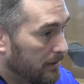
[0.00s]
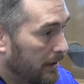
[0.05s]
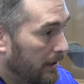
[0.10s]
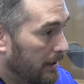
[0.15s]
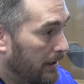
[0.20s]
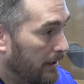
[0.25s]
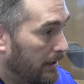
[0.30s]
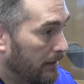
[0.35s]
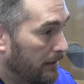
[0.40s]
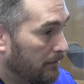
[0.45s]

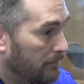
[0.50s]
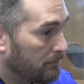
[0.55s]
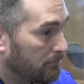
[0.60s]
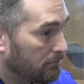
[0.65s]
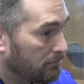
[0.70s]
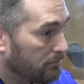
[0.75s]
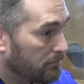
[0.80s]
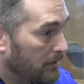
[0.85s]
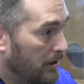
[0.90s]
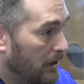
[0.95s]

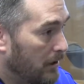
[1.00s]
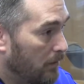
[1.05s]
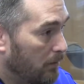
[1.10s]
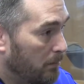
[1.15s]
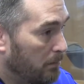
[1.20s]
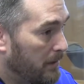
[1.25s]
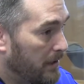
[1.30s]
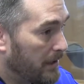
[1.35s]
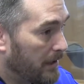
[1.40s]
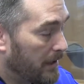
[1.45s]
And,
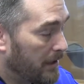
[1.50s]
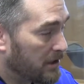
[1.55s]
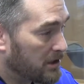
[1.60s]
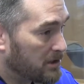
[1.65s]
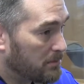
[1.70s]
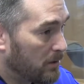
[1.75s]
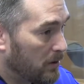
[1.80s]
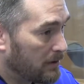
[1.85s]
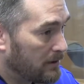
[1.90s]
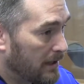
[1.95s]
being in a
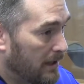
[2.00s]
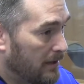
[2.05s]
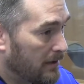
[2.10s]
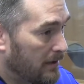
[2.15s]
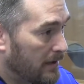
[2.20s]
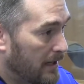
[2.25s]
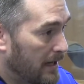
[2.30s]
small town